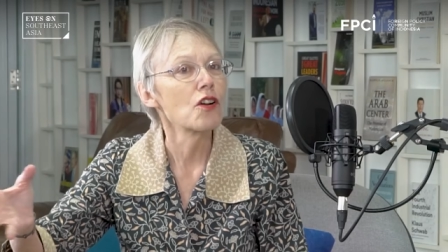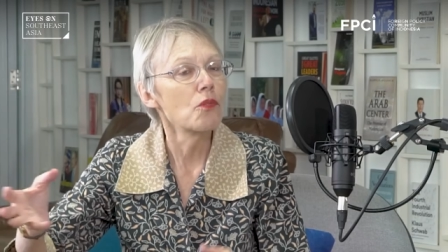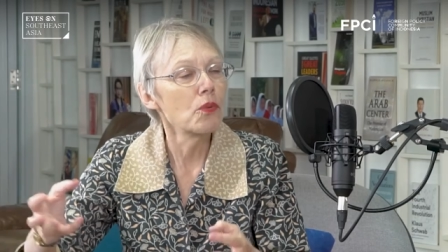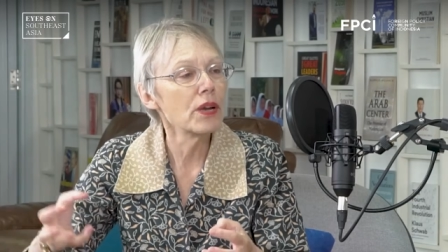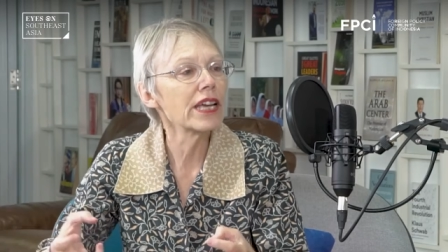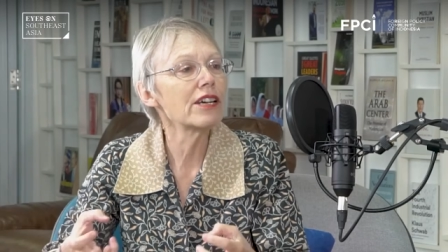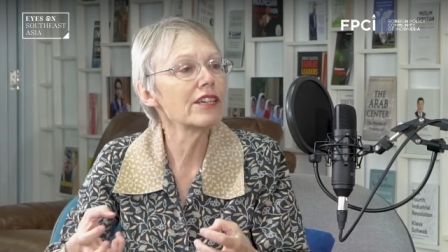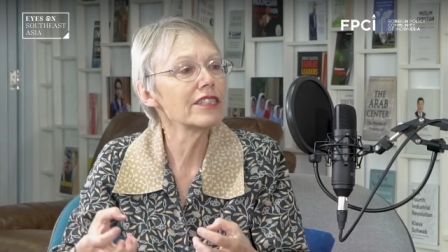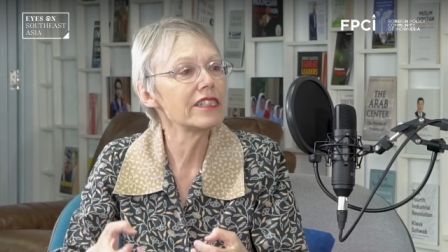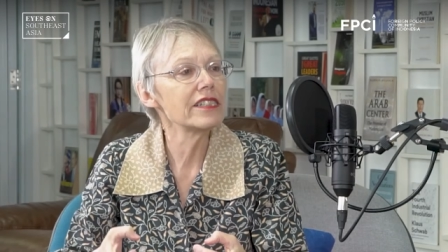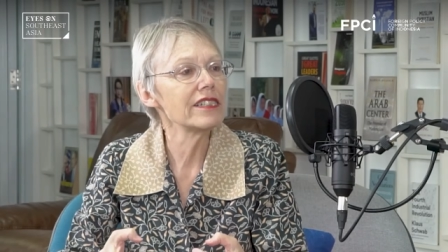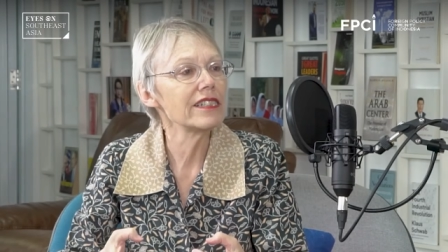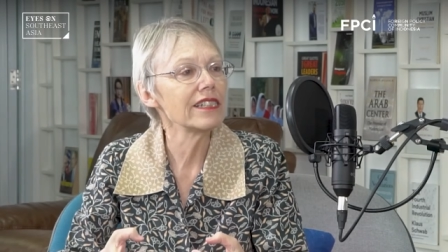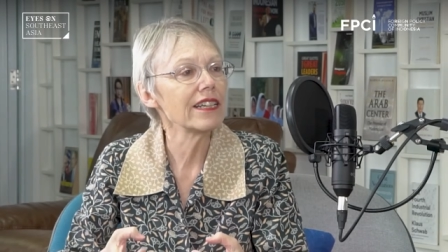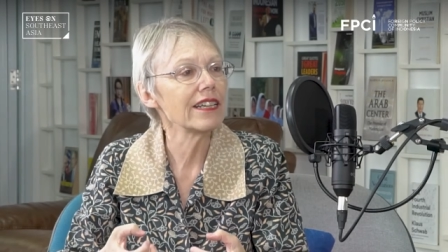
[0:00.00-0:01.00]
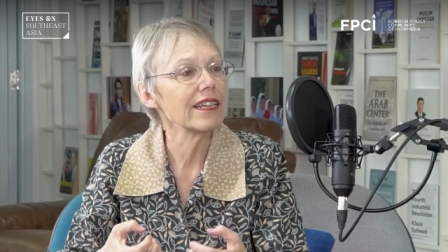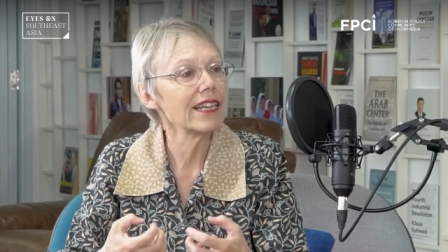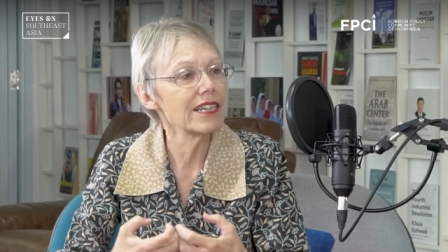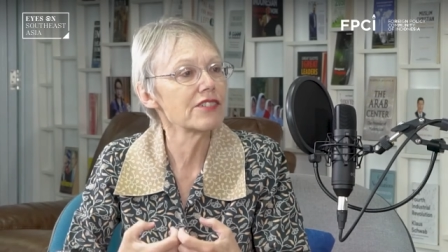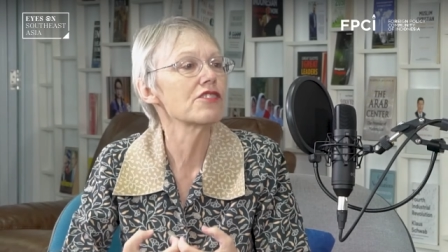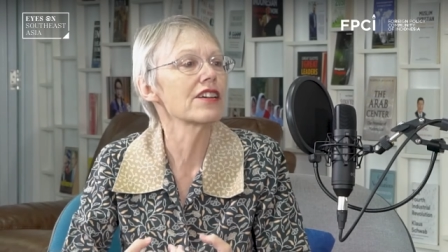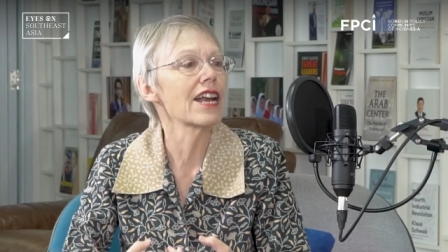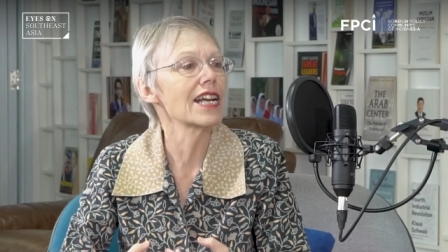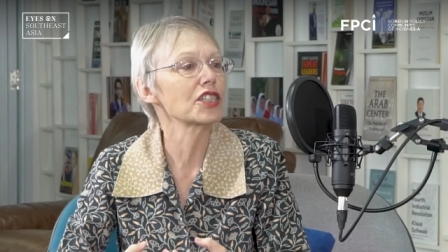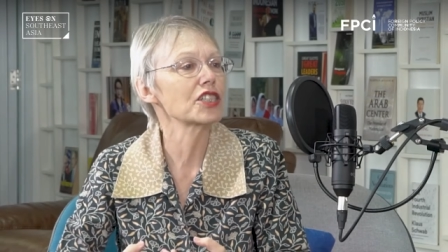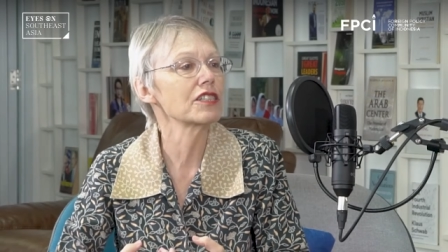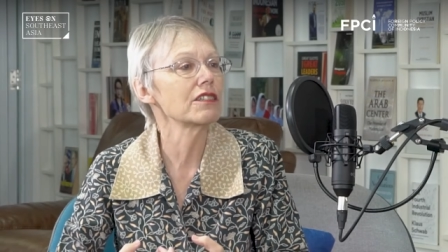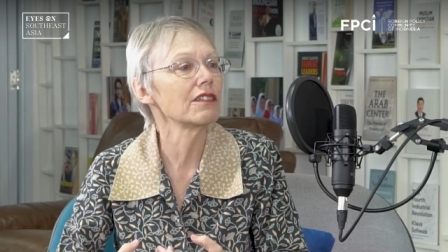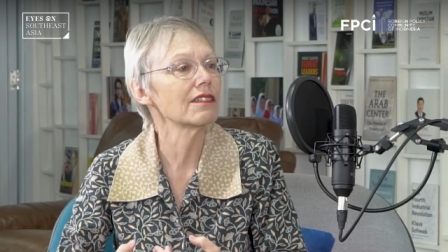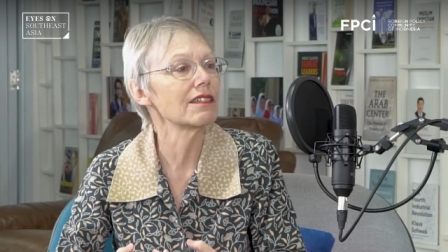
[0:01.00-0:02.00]
we could see
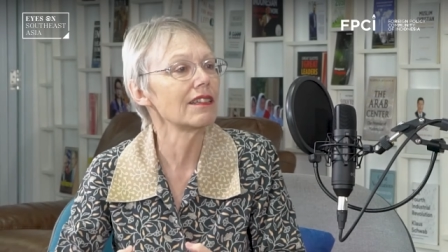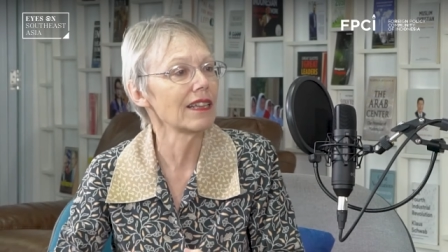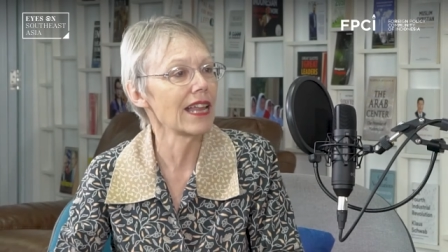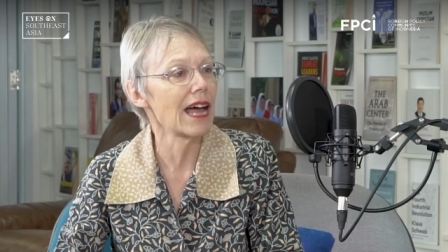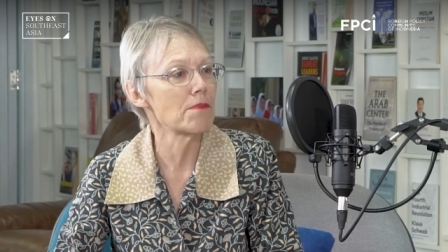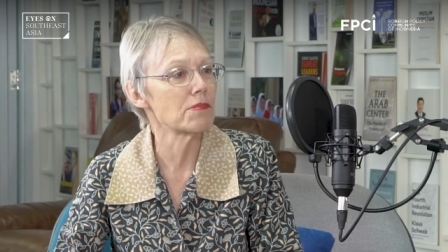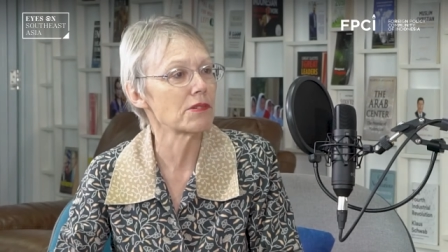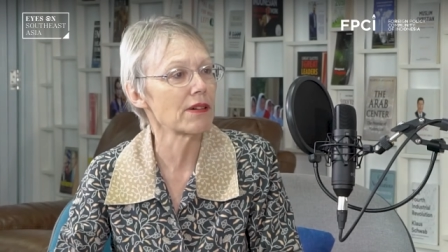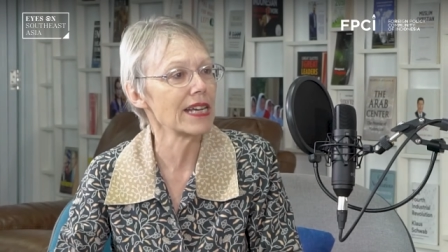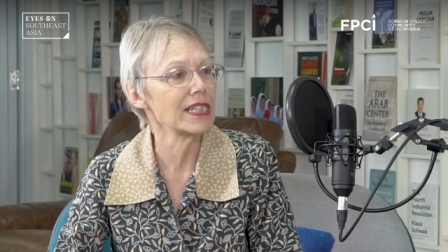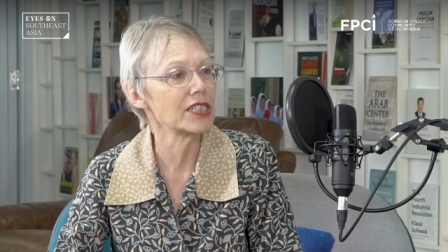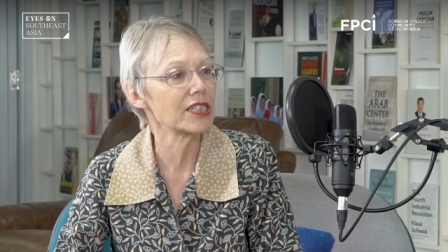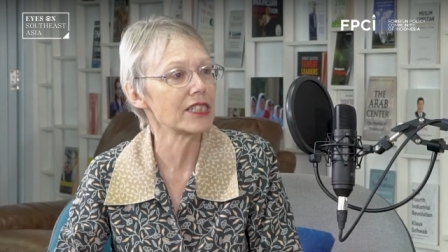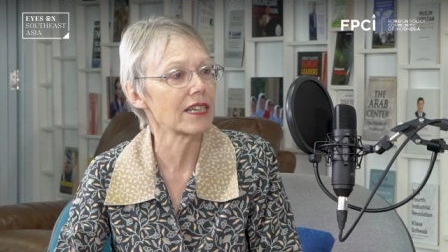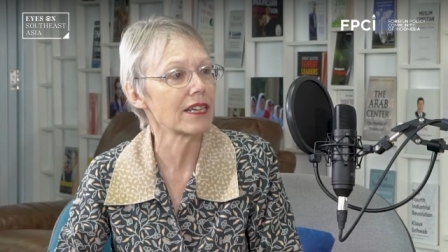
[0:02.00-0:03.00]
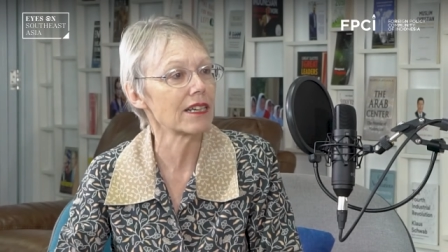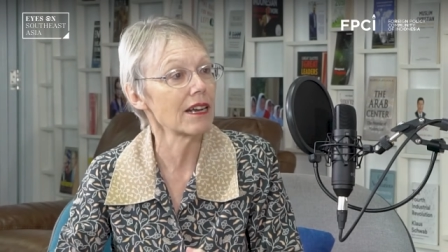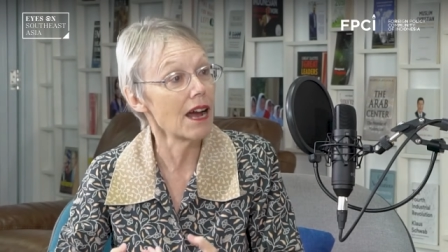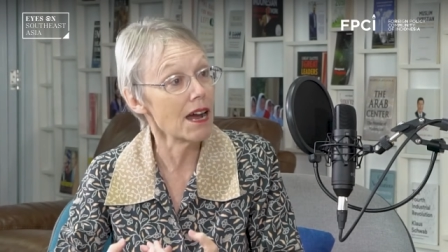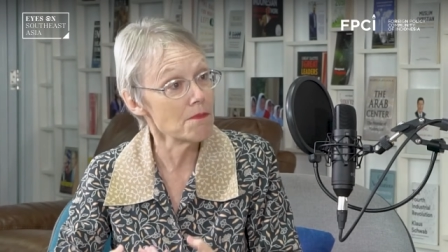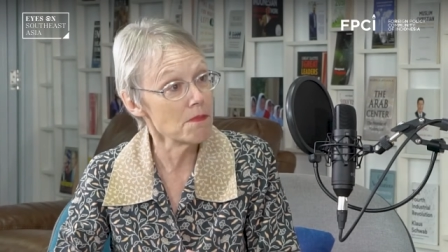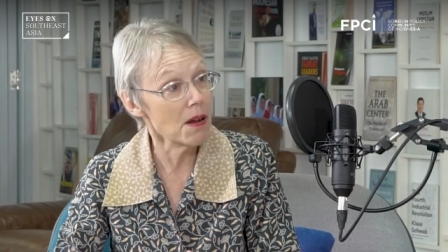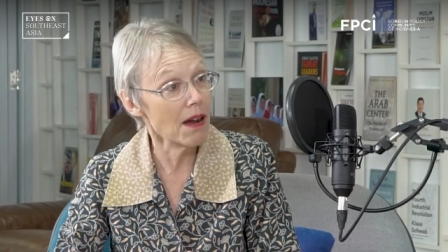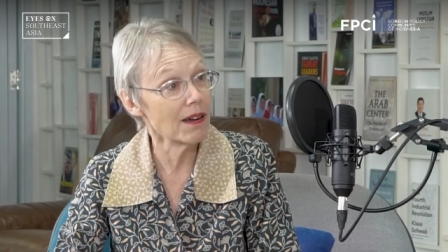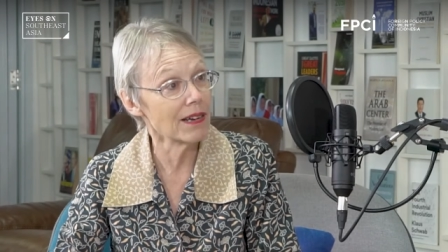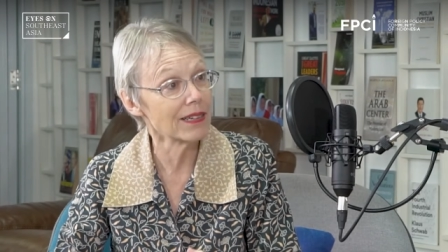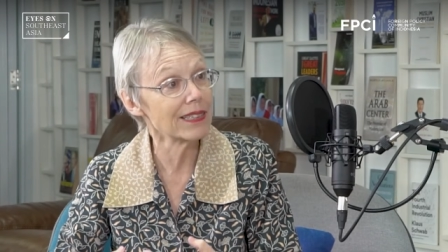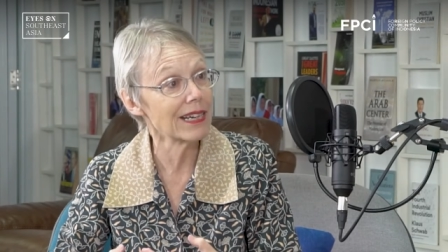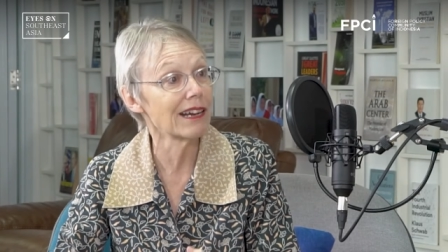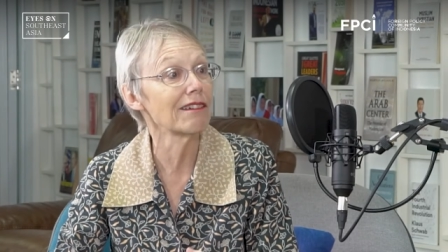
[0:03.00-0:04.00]
international collaboration
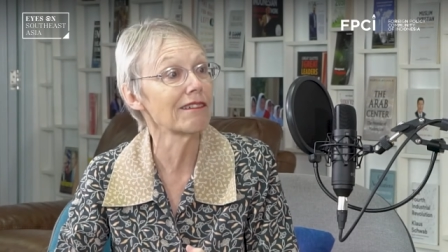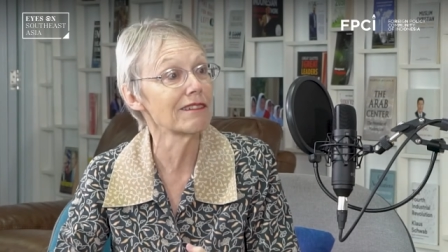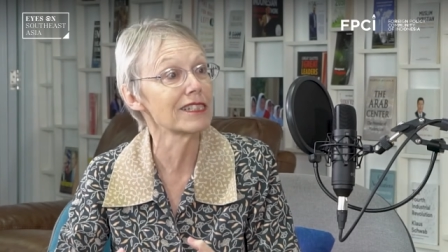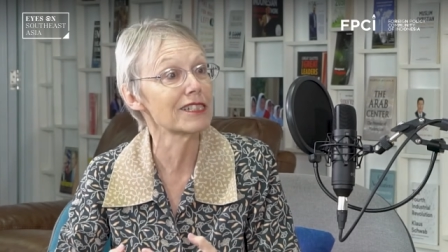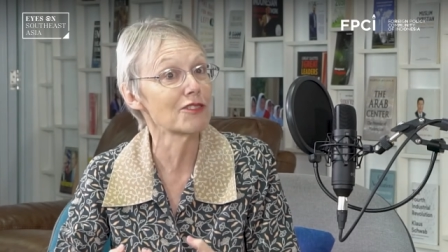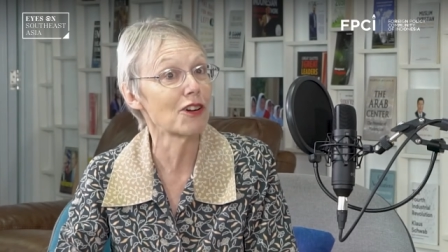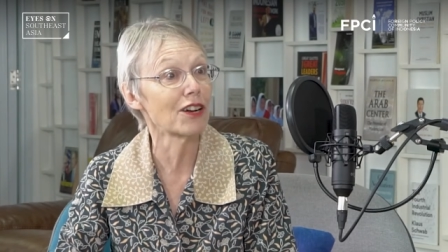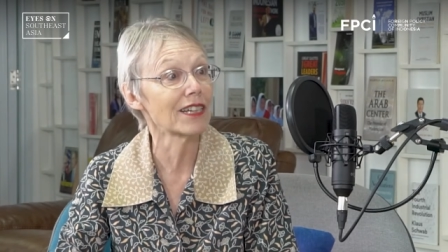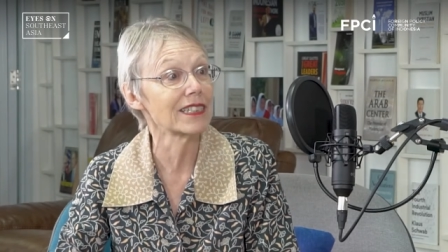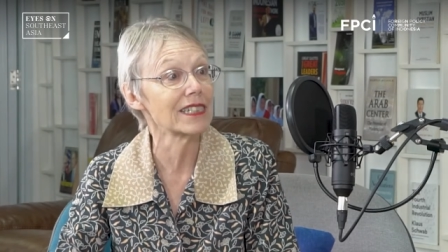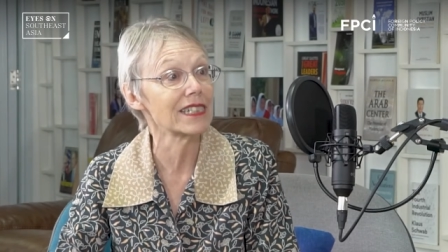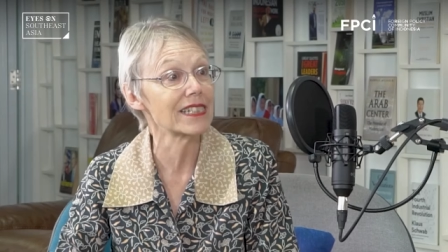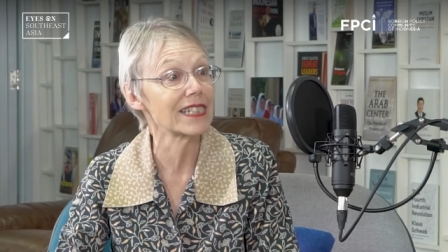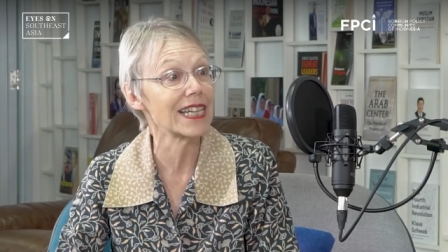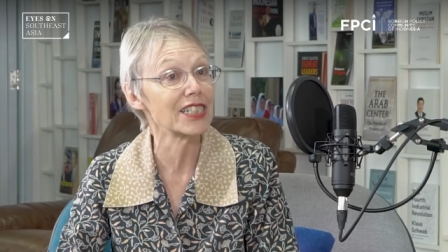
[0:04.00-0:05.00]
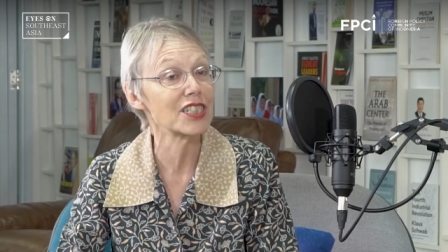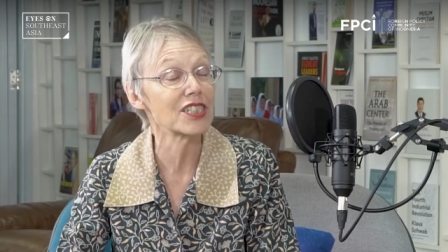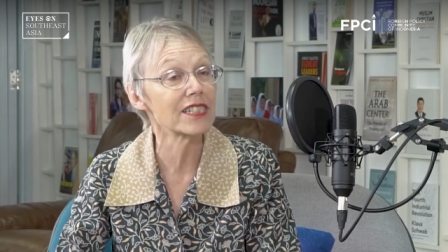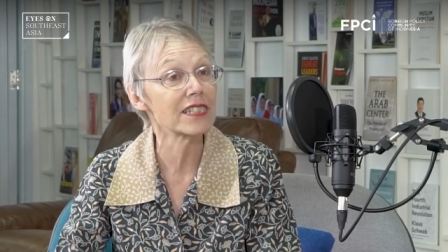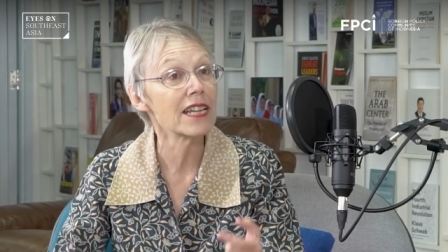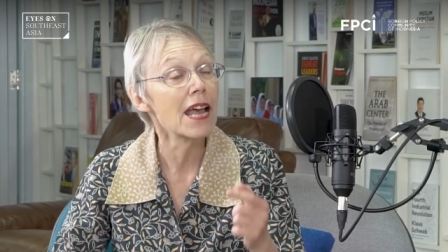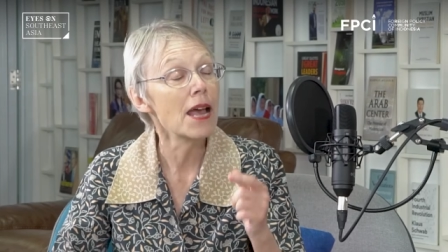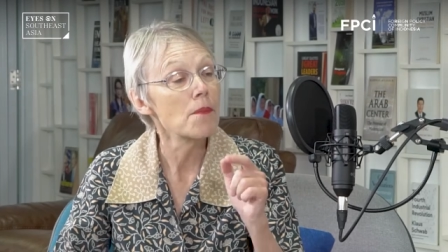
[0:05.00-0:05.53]
among terrorist organizations